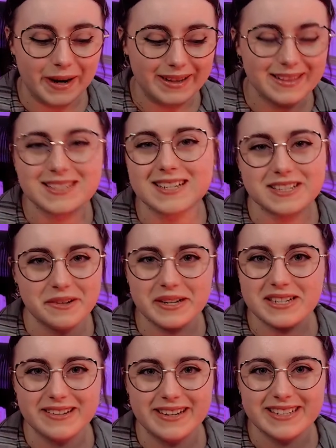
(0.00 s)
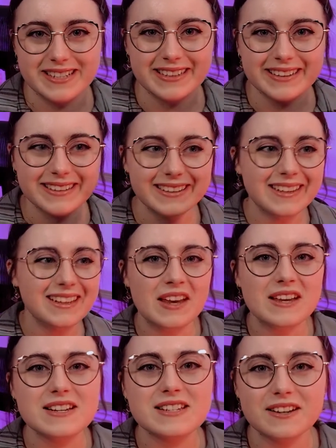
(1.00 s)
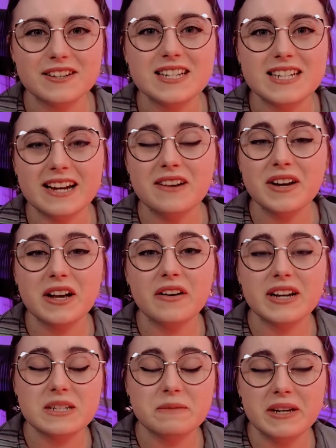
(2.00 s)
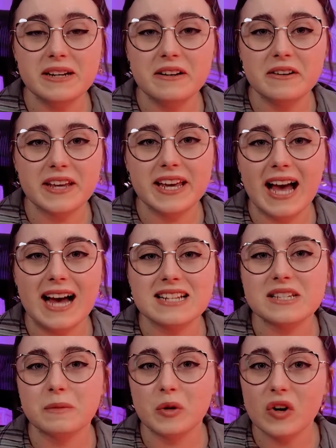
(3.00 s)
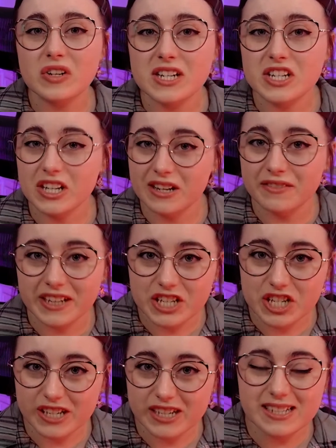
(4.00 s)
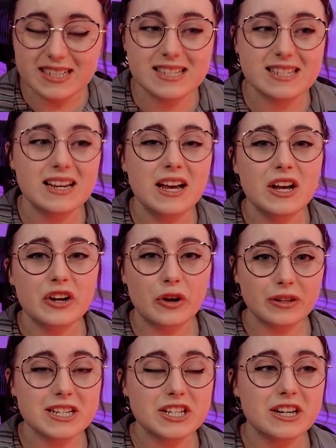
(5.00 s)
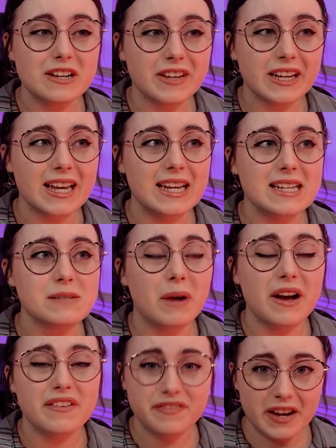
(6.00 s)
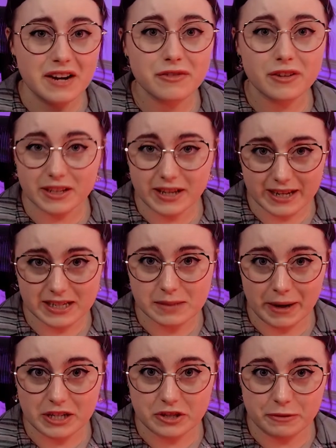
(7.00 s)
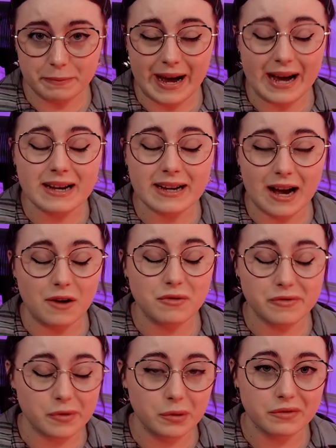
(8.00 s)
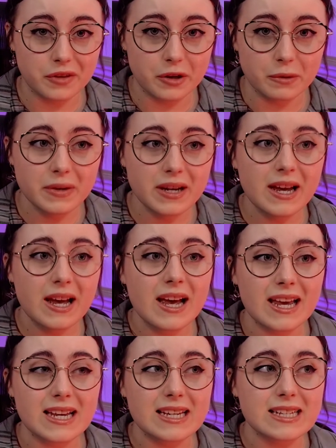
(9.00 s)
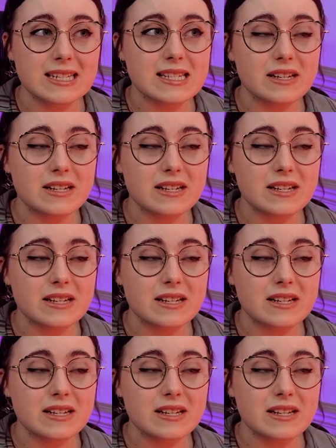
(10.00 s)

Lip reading: This is so exciting. So today we're going to be looking at some Cottage Living cheats. Cottage Living is my favourite expansion pack out of all of them. It's